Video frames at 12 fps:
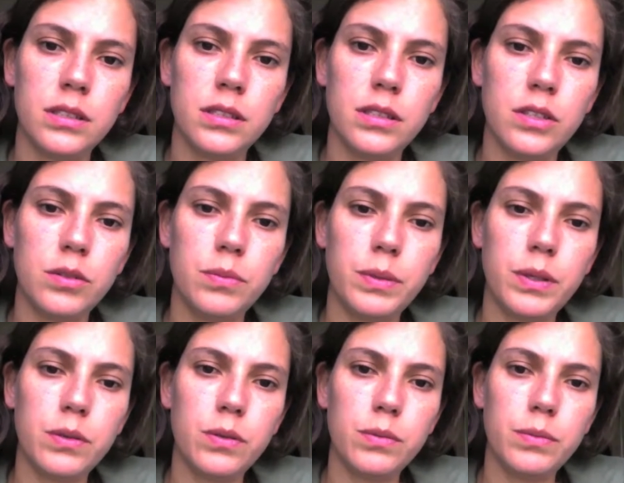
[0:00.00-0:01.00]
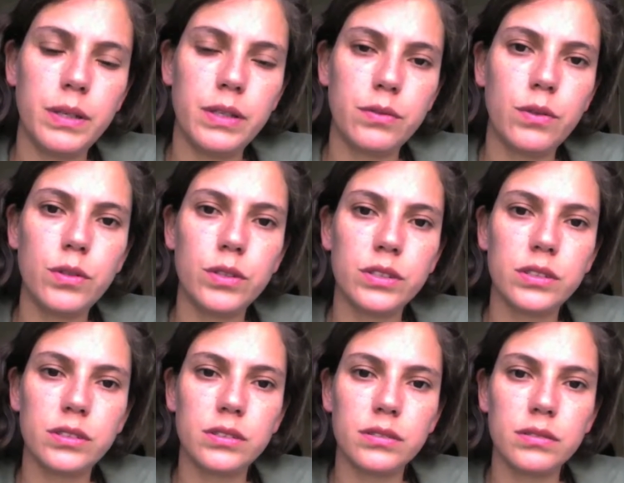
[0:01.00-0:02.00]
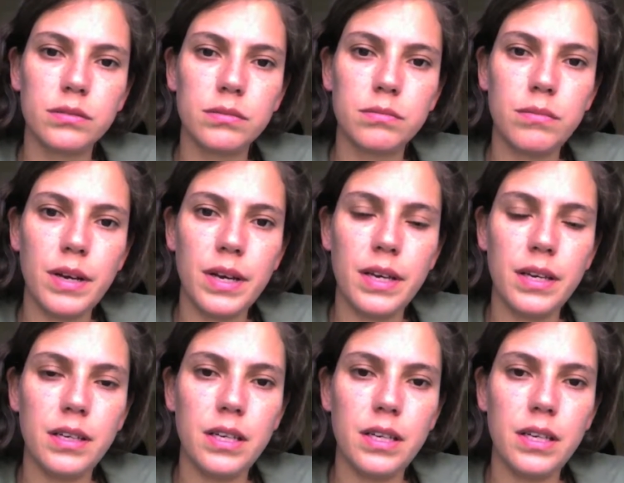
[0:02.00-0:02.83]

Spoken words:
that would be cool. But of course, my